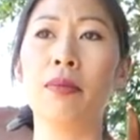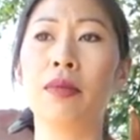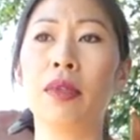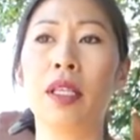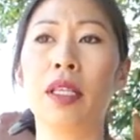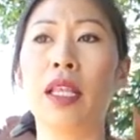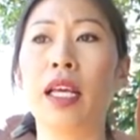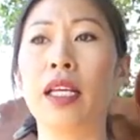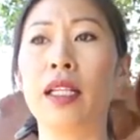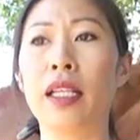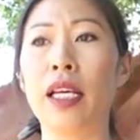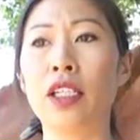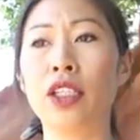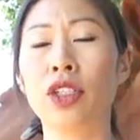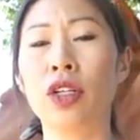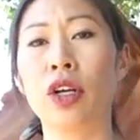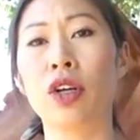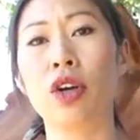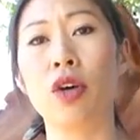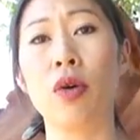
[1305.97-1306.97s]
they
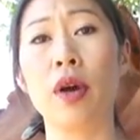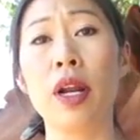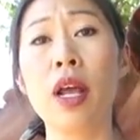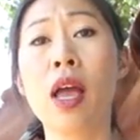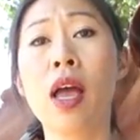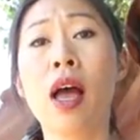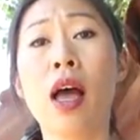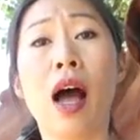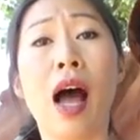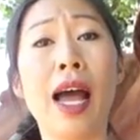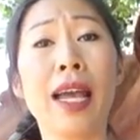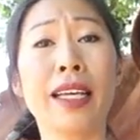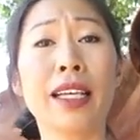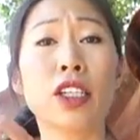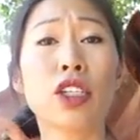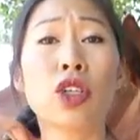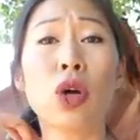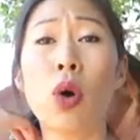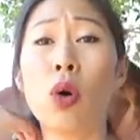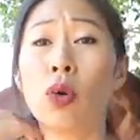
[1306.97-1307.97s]
start going. I
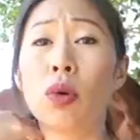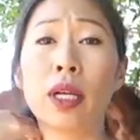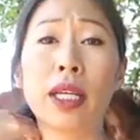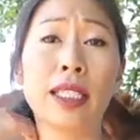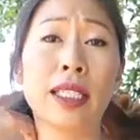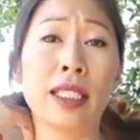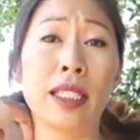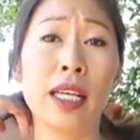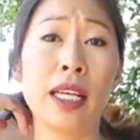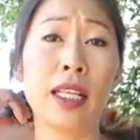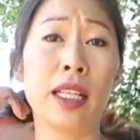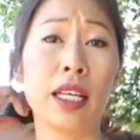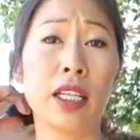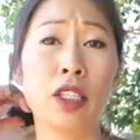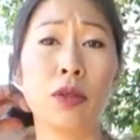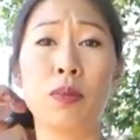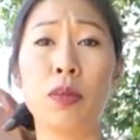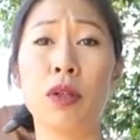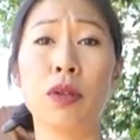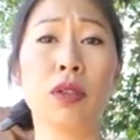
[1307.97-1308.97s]
can totally see
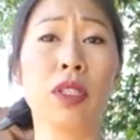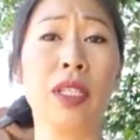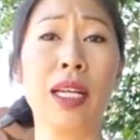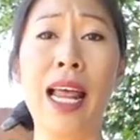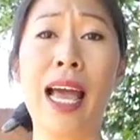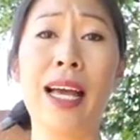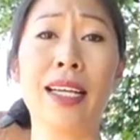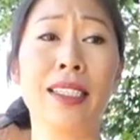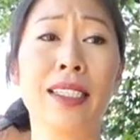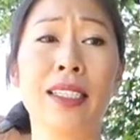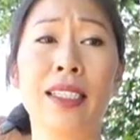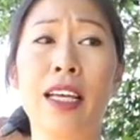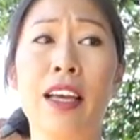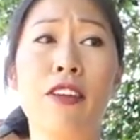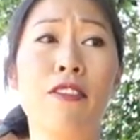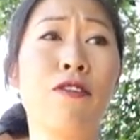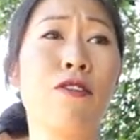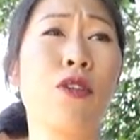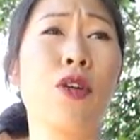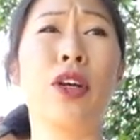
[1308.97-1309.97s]
these boots
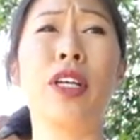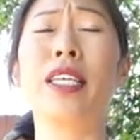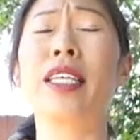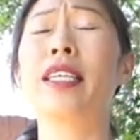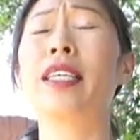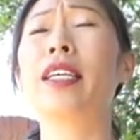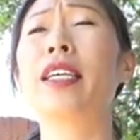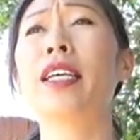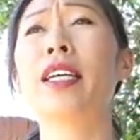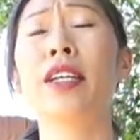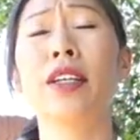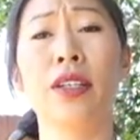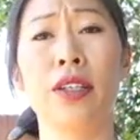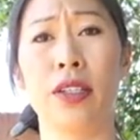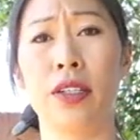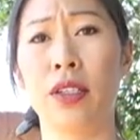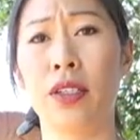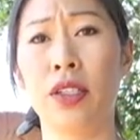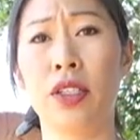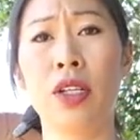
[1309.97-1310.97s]
lasting for
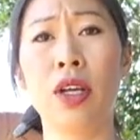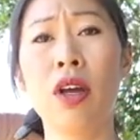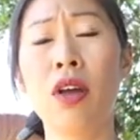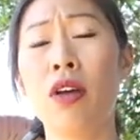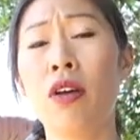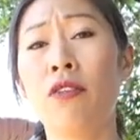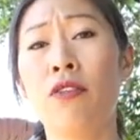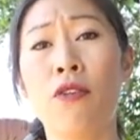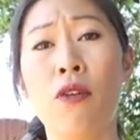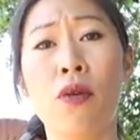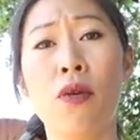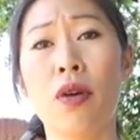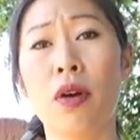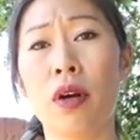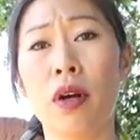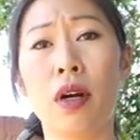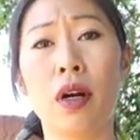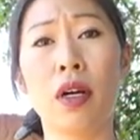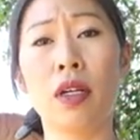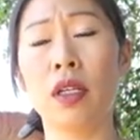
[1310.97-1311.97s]
years
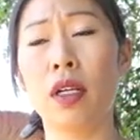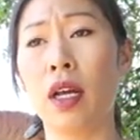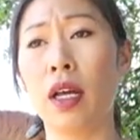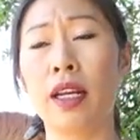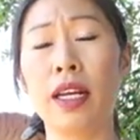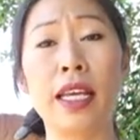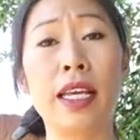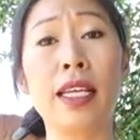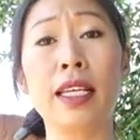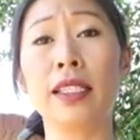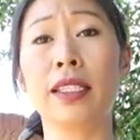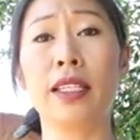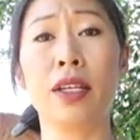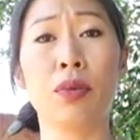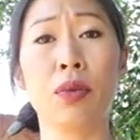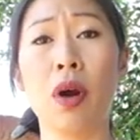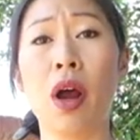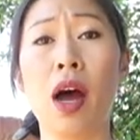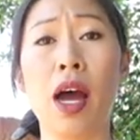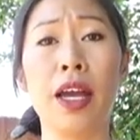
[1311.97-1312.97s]
for an easy
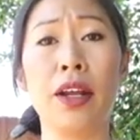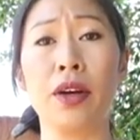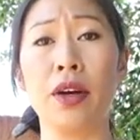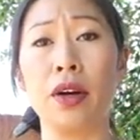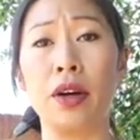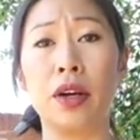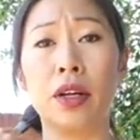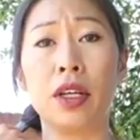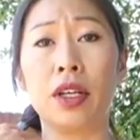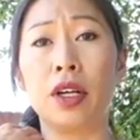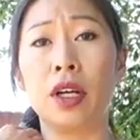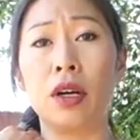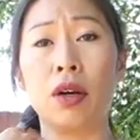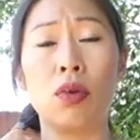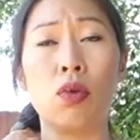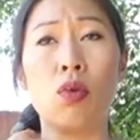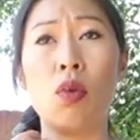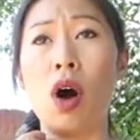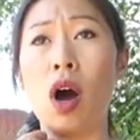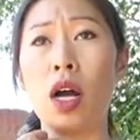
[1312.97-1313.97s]
rider, you know,
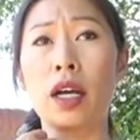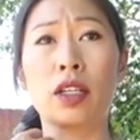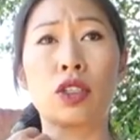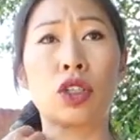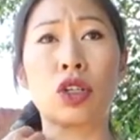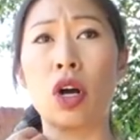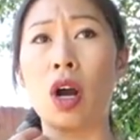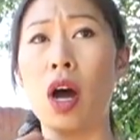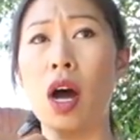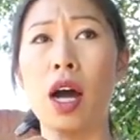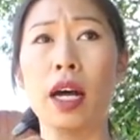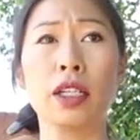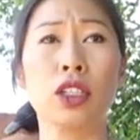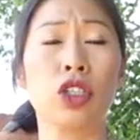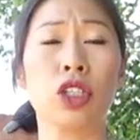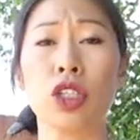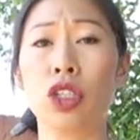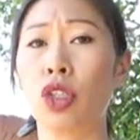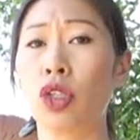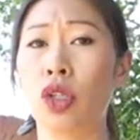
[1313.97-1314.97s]
walk, trot,
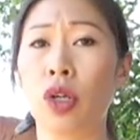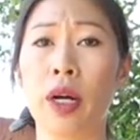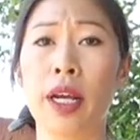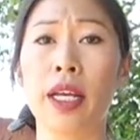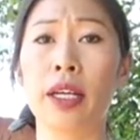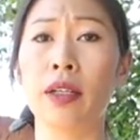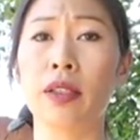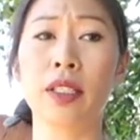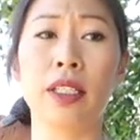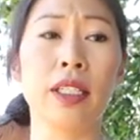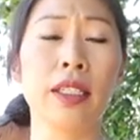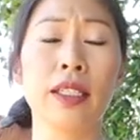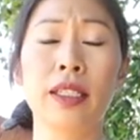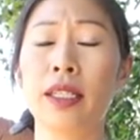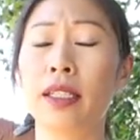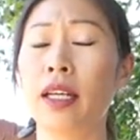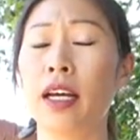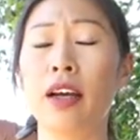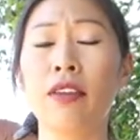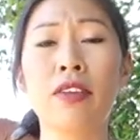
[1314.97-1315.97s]
just trails and
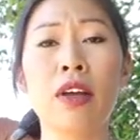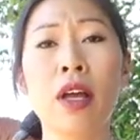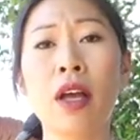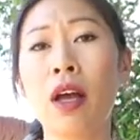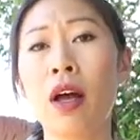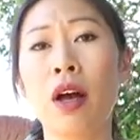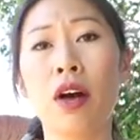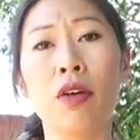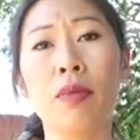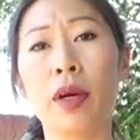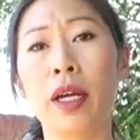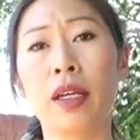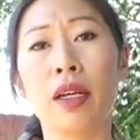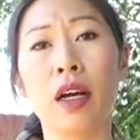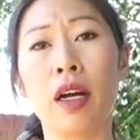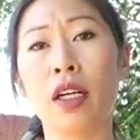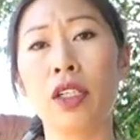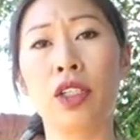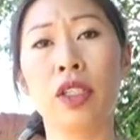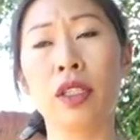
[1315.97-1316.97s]
stuff. Oh my
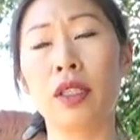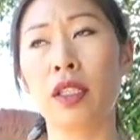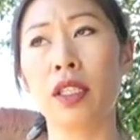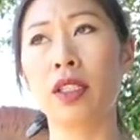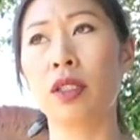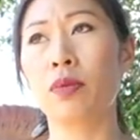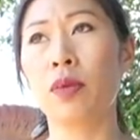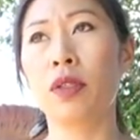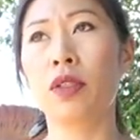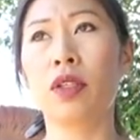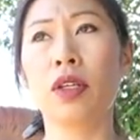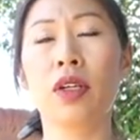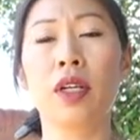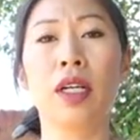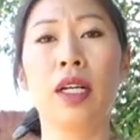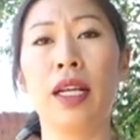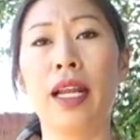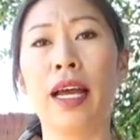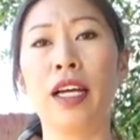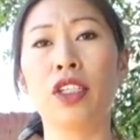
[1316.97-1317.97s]
gosh, these boots are
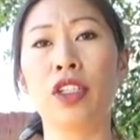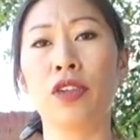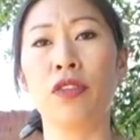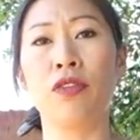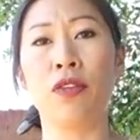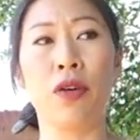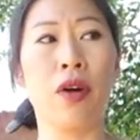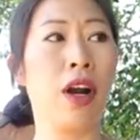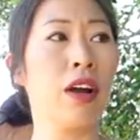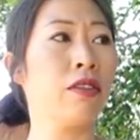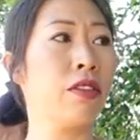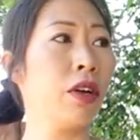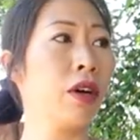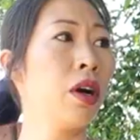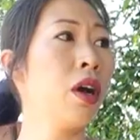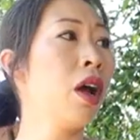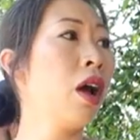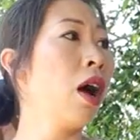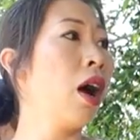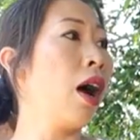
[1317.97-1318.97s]
gonna last you
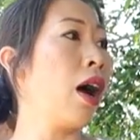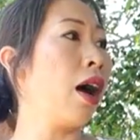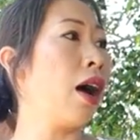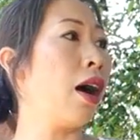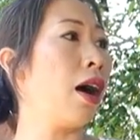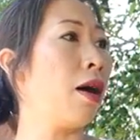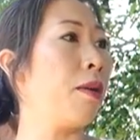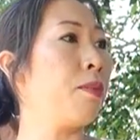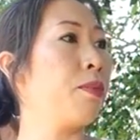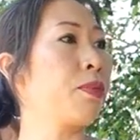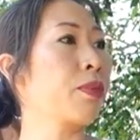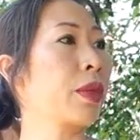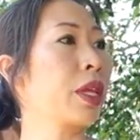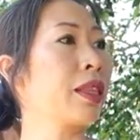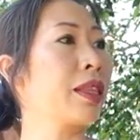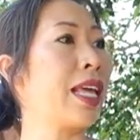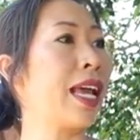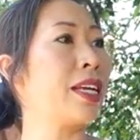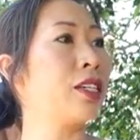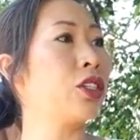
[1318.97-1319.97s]
forever.
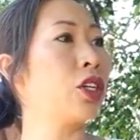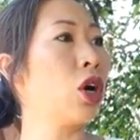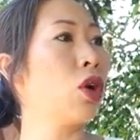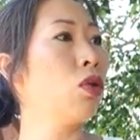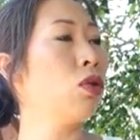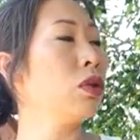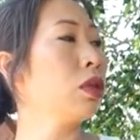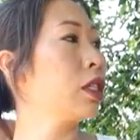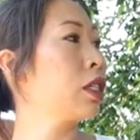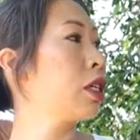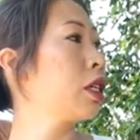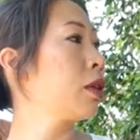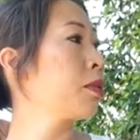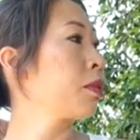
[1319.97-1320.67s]
They don't.